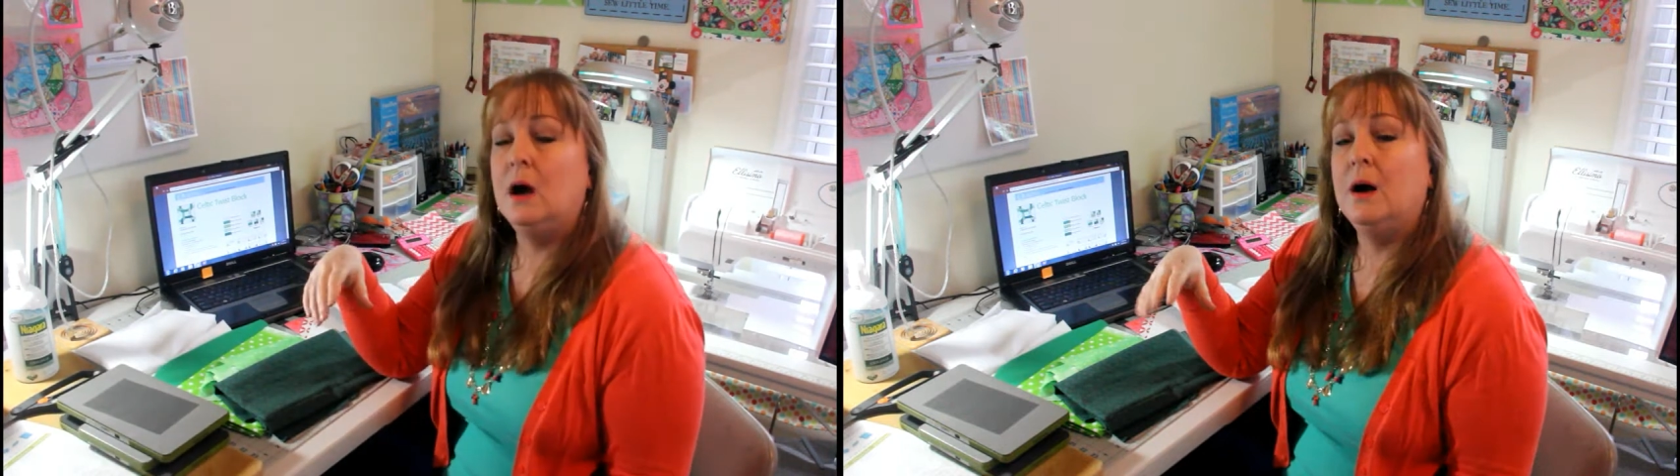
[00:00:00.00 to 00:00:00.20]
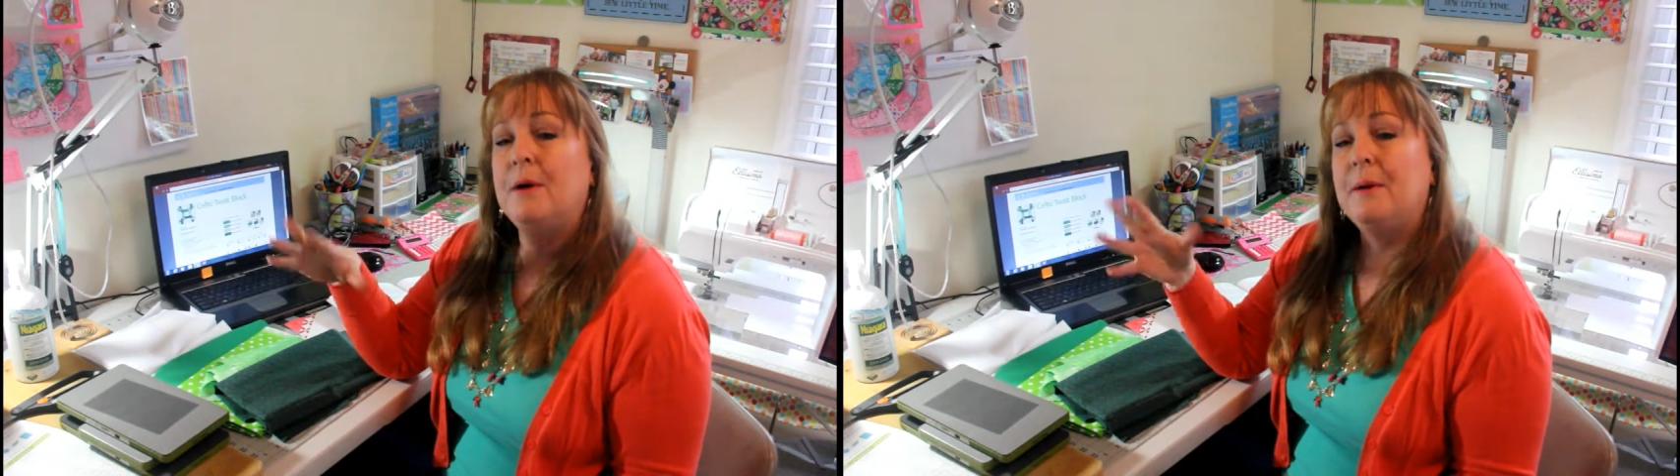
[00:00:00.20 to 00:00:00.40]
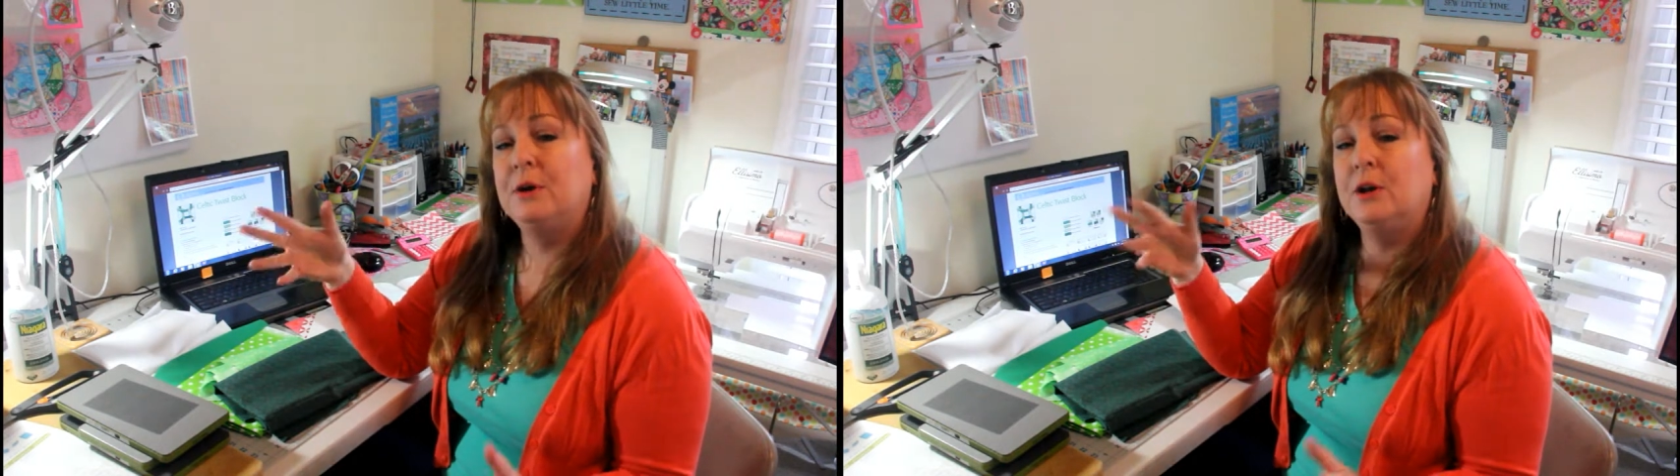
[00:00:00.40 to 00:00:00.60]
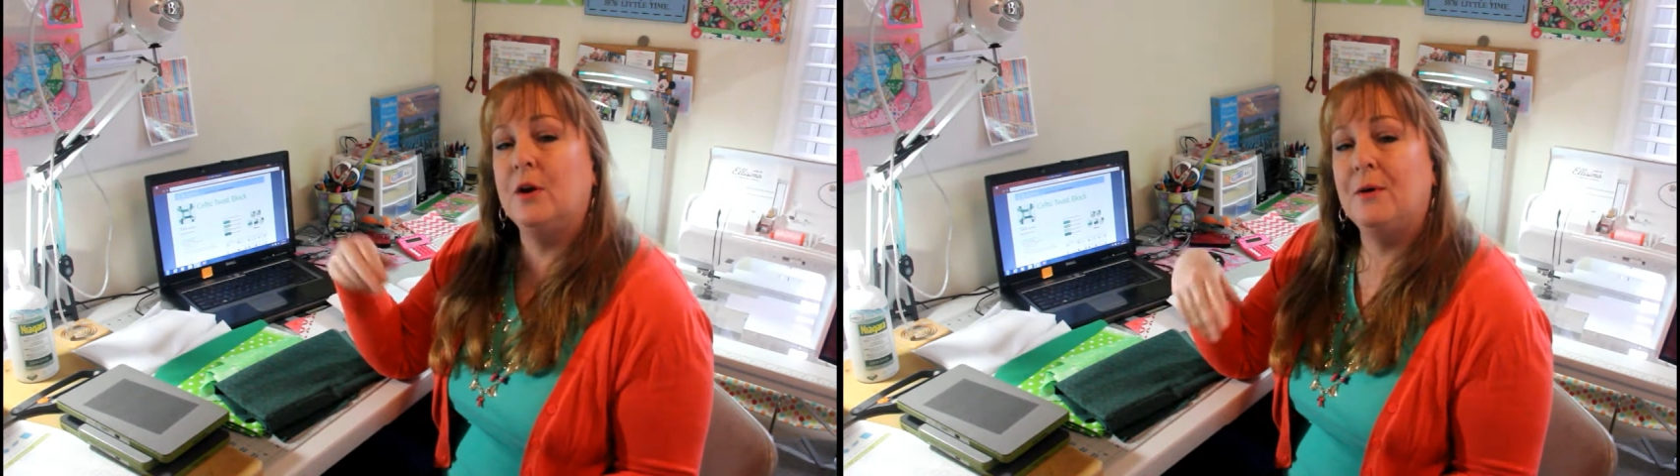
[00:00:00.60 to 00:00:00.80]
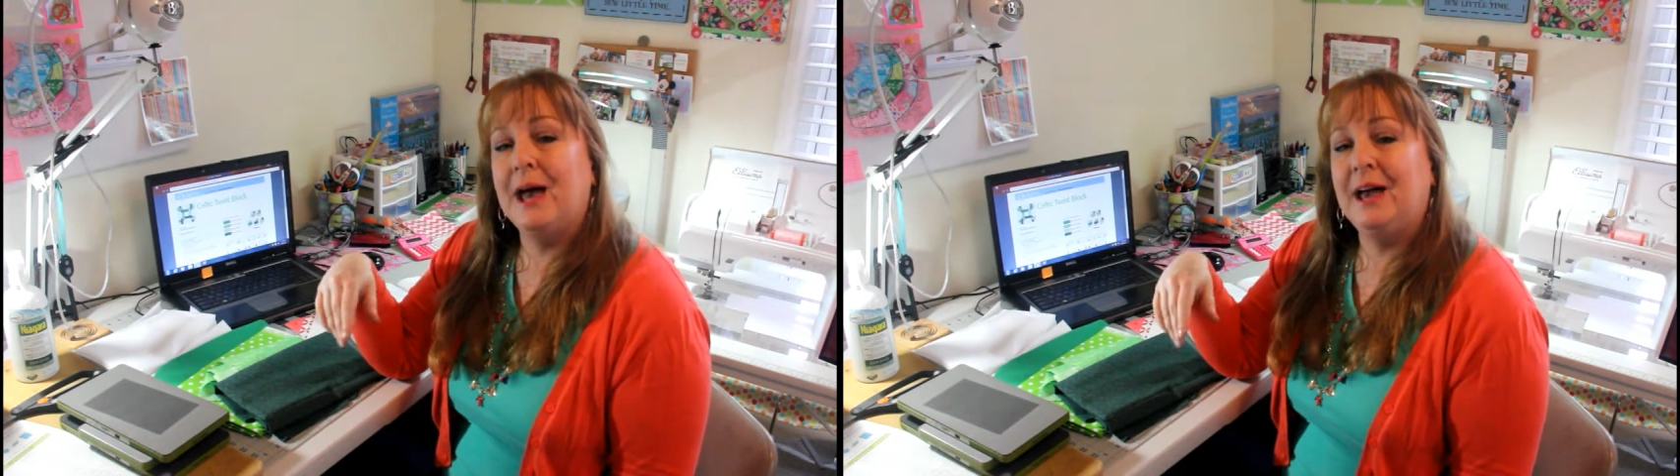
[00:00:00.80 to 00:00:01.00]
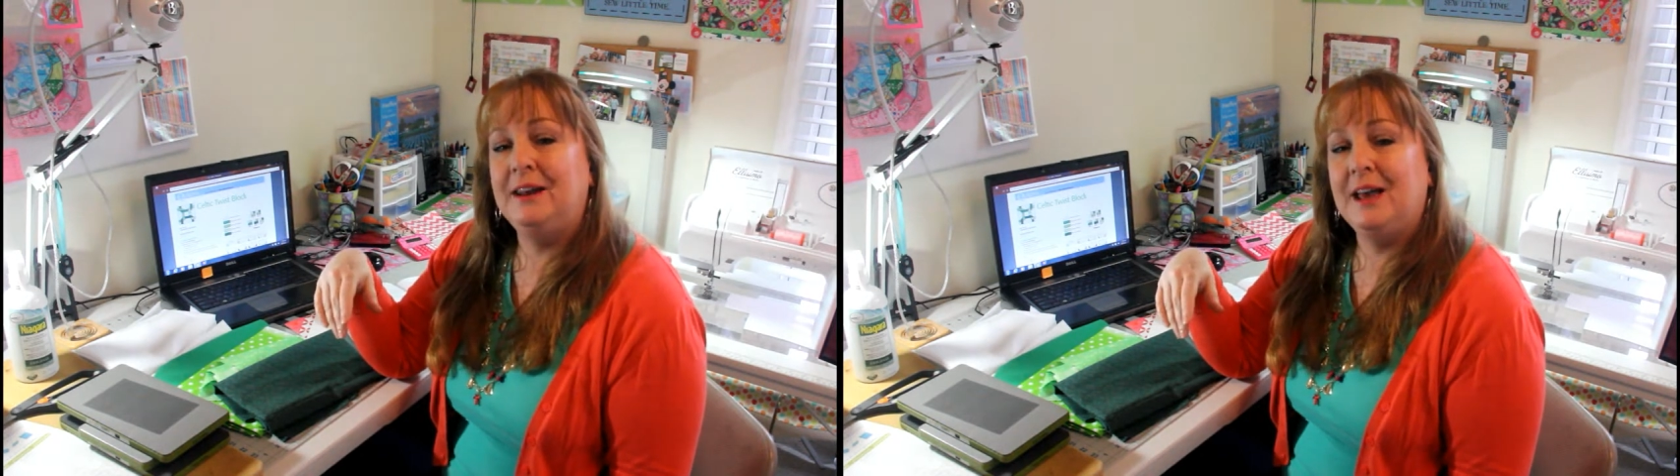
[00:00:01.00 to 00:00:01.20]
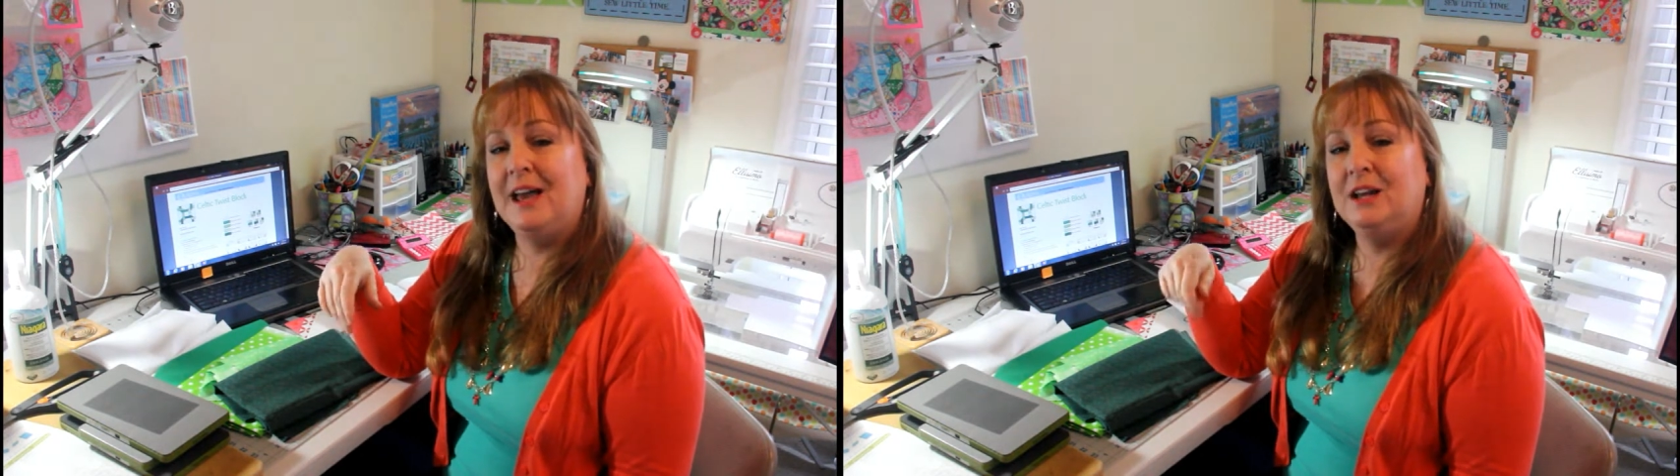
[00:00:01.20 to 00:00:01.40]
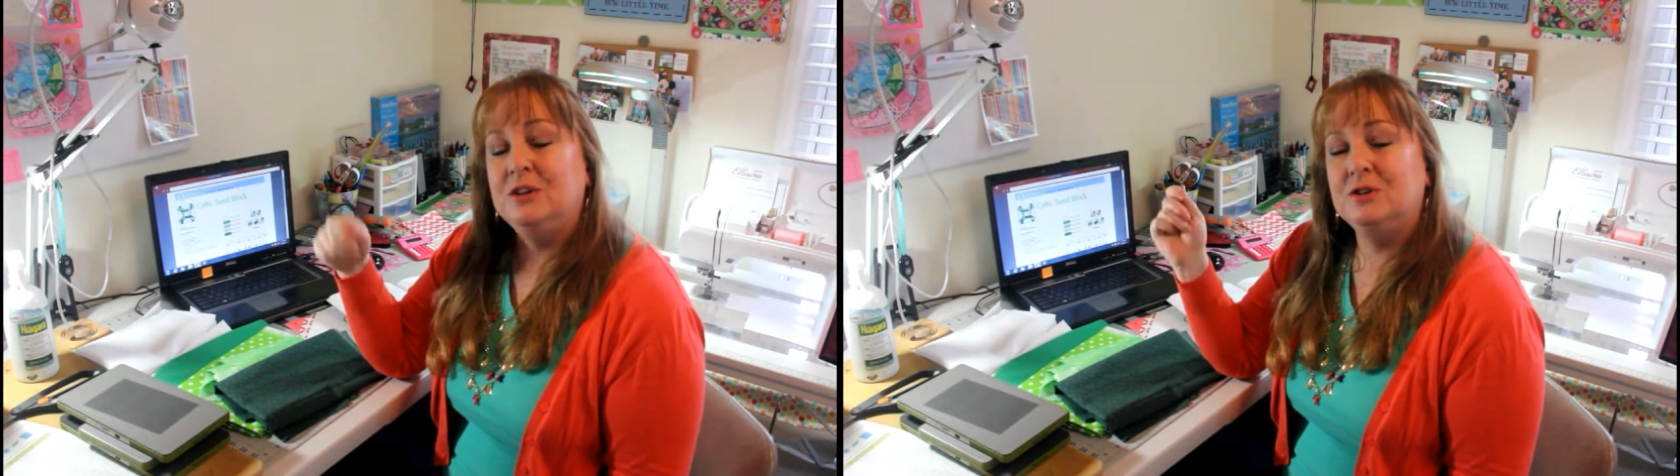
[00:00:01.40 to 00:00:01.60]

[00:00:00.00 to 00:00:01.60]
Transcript: I'm going to go ahead and